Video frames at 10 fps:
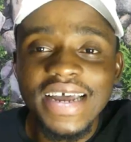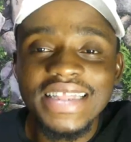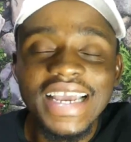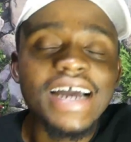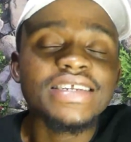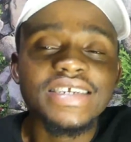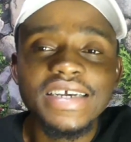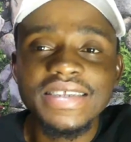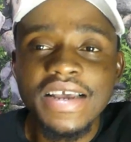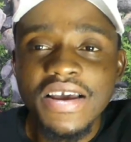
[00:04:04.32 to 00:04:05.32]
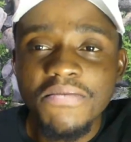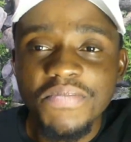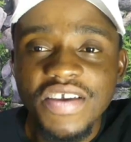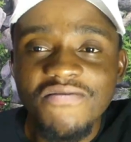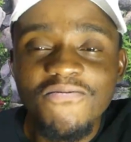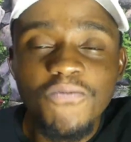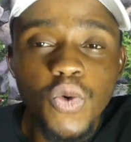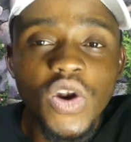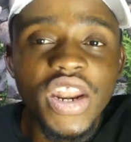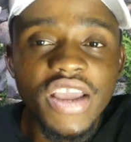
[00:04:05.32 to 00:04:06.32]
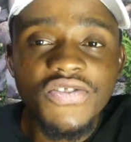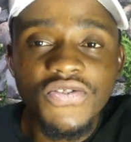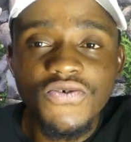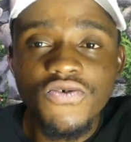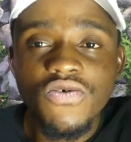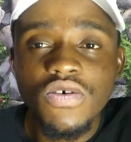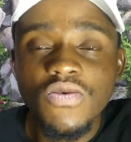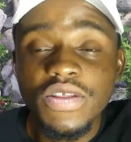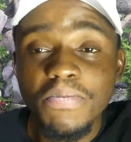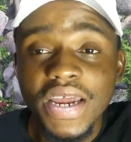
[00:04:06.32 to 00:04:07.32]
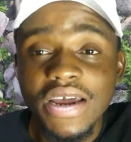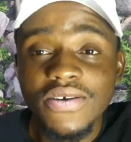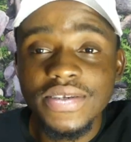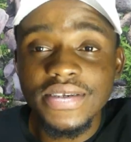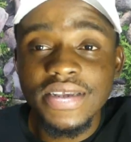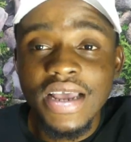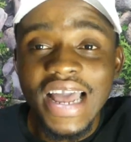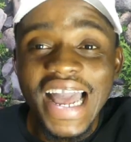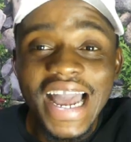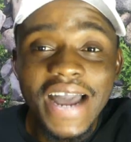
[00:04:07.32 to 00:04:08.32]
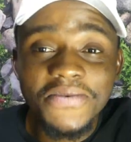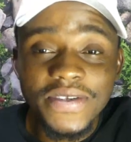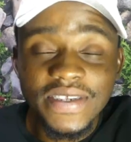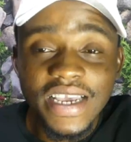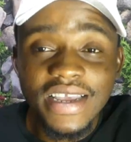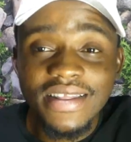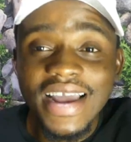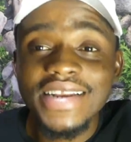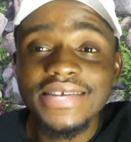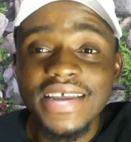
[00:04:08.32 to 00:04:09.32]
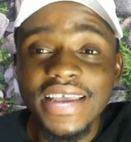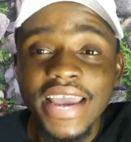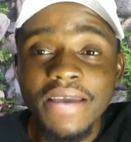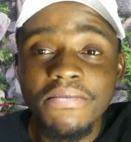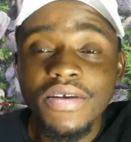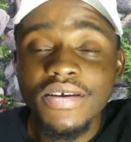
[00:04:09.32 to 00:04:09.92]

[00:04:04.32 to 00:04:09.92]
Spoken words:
that they had just been pulling through with penalties, I have to say that is the game.